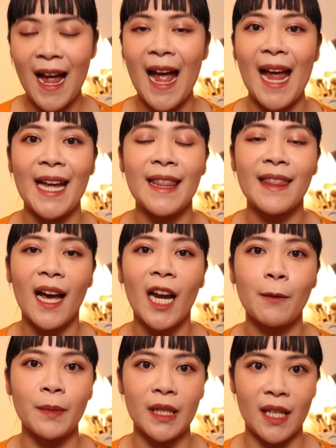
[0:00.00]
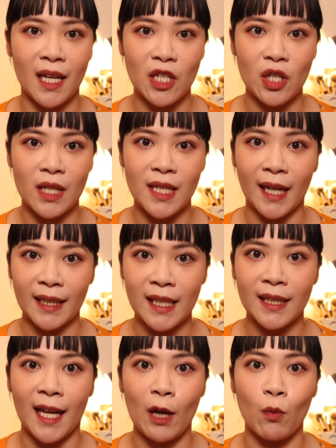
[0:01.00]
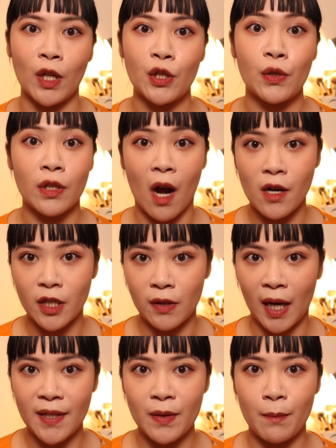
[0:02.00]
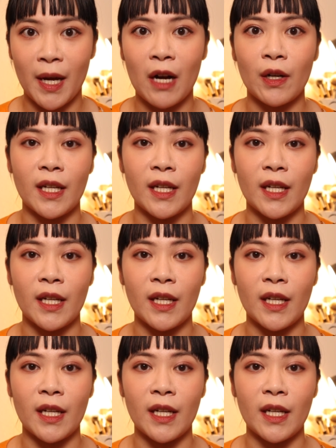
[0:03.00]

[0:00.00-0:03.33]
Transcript: And that application technique that I want to talk to you guys about